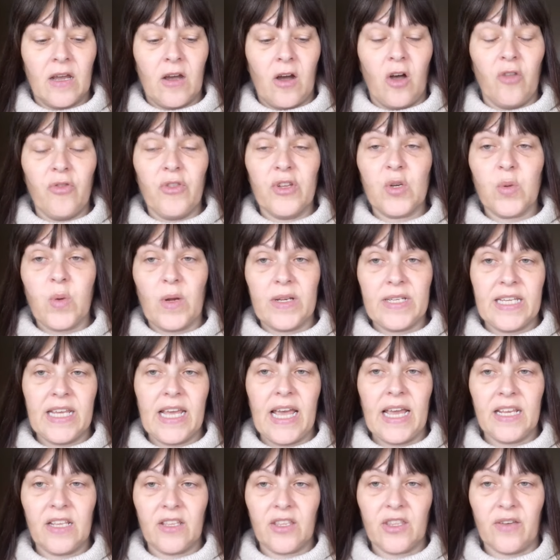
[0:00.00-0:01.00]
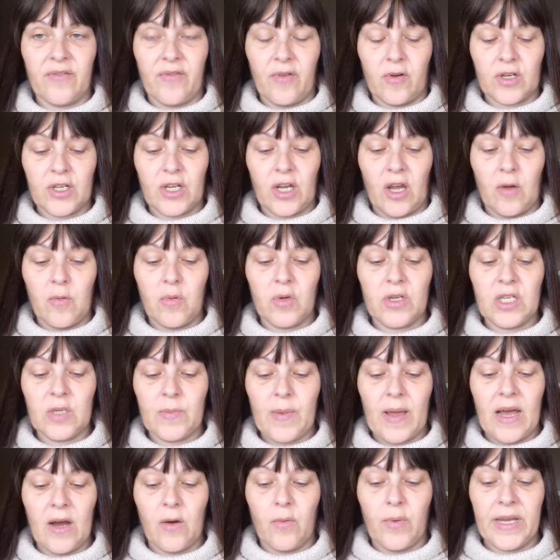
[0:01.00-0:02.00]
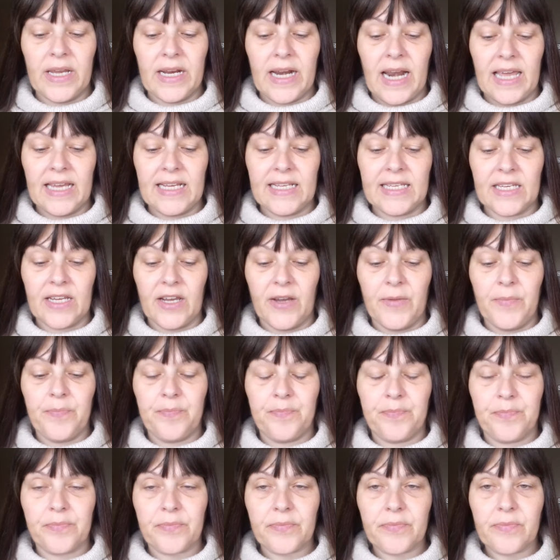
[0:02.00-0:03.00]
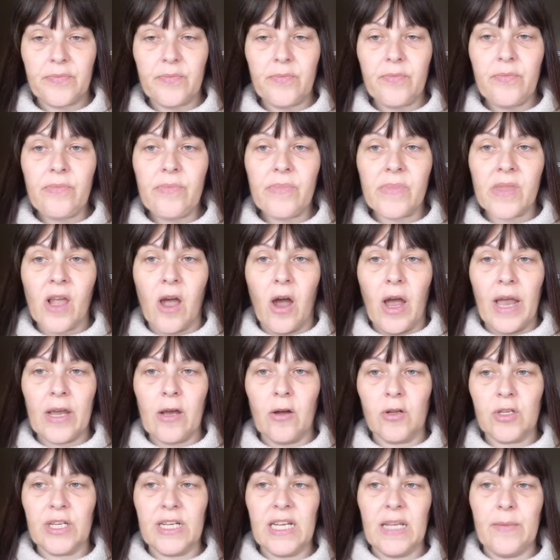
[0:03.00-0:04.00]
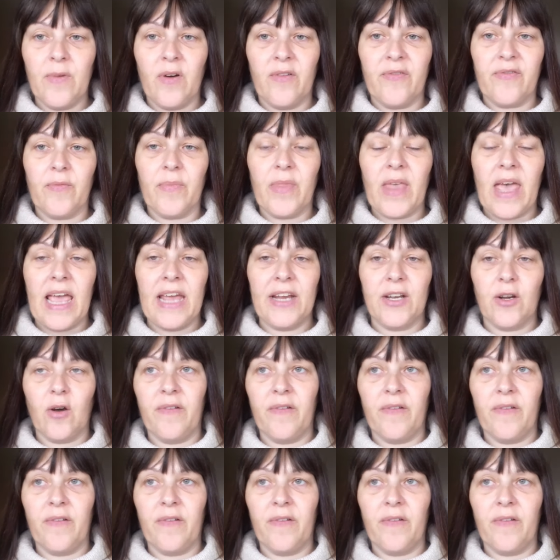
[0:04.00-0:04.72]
On the 28th of October, which is about a week later, I got an email from the head